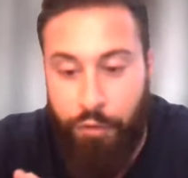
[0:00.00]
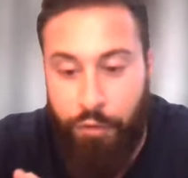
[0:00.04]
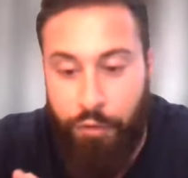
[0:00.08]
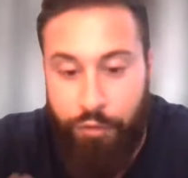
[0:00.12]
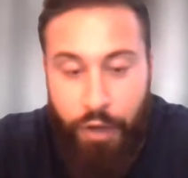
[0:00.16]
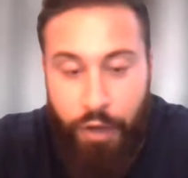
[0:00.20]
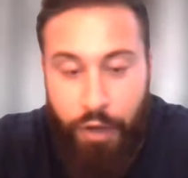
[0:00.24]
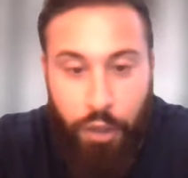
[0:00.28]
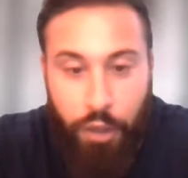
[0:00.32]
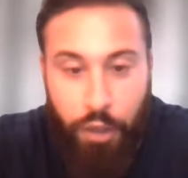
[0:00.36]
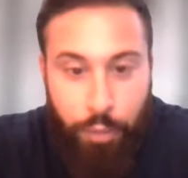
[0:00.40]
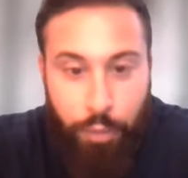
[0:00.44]

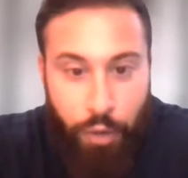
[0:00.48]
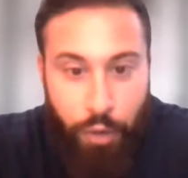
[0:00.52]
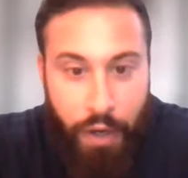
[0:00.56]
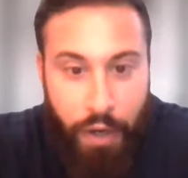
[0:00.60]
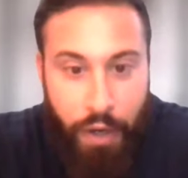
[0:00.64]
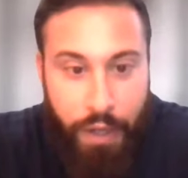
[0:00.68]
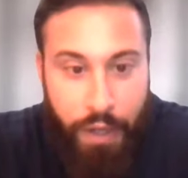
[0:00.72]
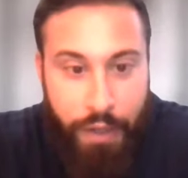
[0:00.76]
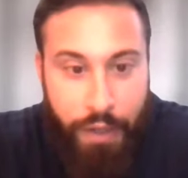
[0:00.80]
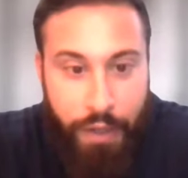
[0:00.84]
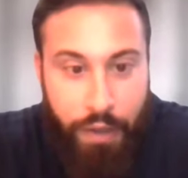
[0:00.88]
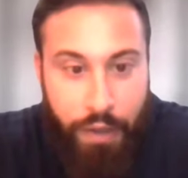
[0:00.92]
Follow
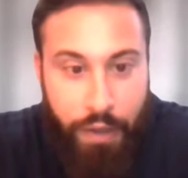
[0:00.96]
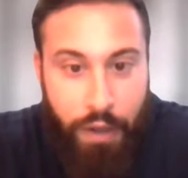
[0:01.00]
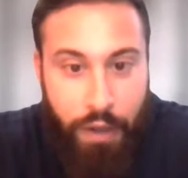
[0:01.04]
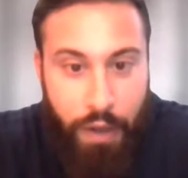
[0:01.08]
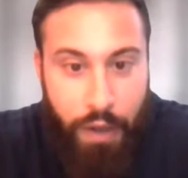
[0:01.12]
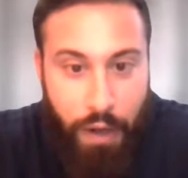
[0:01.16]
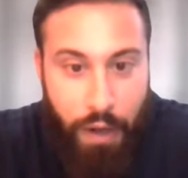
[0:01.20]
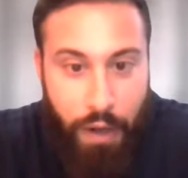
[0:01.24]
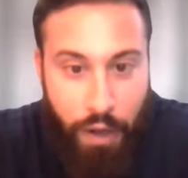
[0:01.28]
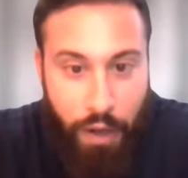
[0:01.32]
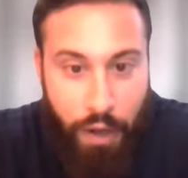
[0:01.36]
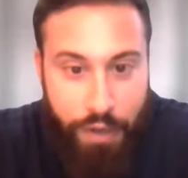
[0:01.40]
Bryan
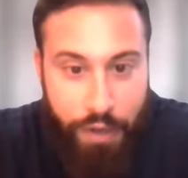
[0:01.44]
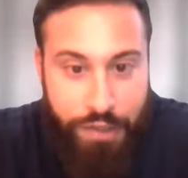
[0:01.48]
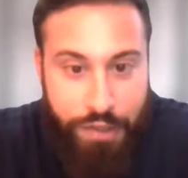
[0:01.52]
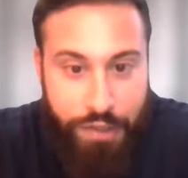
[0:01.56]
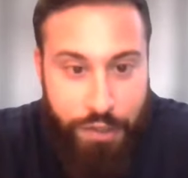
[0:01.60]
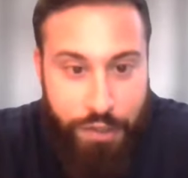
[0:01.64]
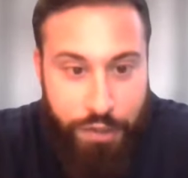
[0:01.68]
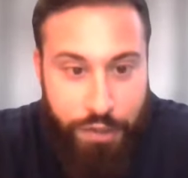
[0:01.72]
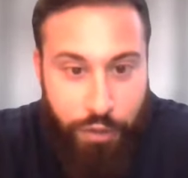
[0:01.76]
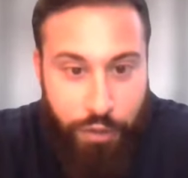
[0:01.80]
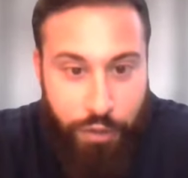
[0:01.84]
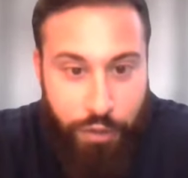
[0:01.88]
on his
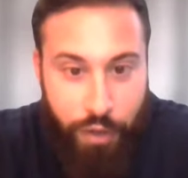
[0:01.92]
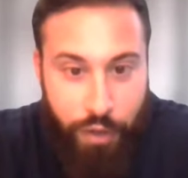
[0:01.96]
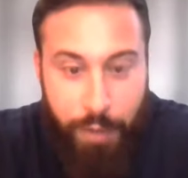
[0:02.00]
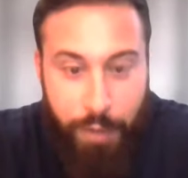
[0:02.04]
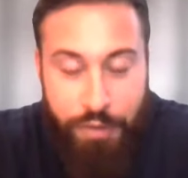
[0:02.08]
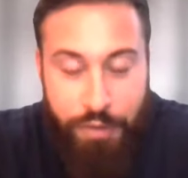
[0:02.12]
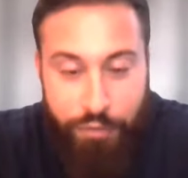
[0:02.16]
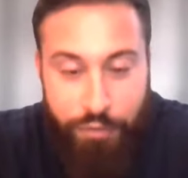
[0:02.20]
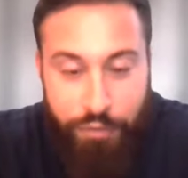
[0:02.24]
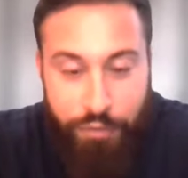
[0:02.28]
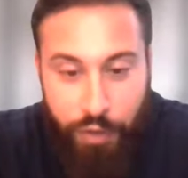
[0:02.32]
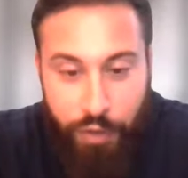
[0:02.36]
Instagram.
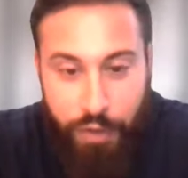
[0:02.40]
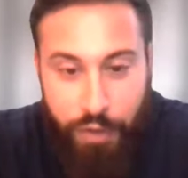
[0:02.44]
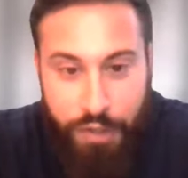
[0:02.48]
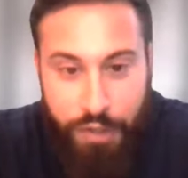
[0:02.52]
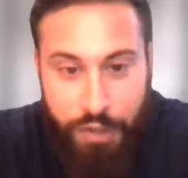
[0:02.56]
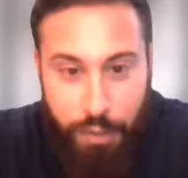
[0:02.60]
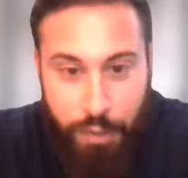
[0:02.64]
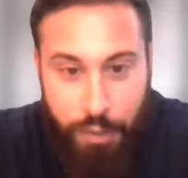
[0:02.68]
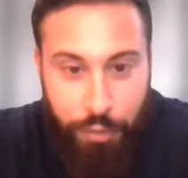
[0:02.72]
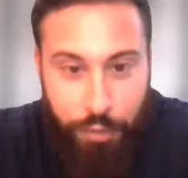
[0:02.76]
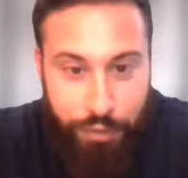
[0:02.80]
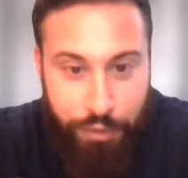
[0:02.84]
It's very
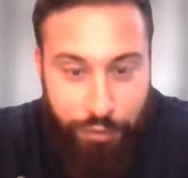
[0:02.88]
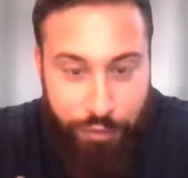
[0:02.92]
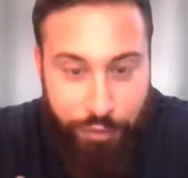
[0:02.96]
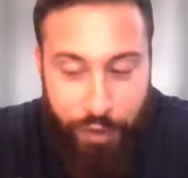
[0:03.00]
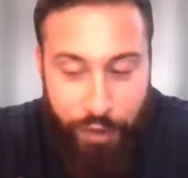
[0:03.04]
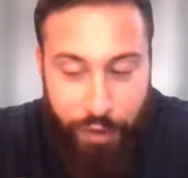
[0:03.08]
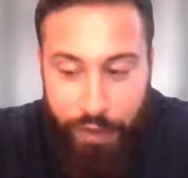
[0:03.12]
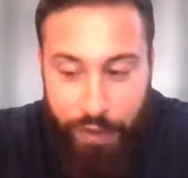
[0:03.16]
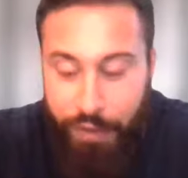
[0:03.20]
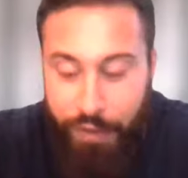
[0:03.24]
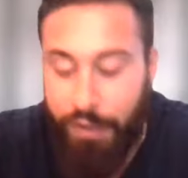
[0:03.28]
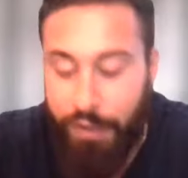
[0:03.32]
simple to
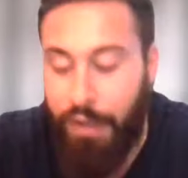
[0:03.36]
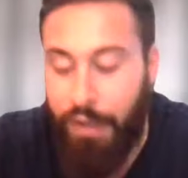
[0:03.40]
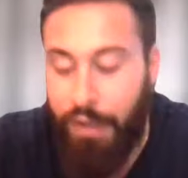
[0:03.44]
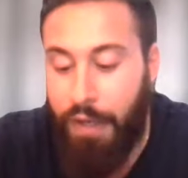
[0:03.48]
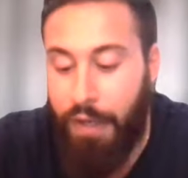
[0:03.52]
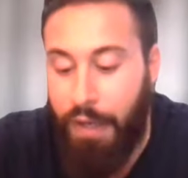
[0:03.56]
find it.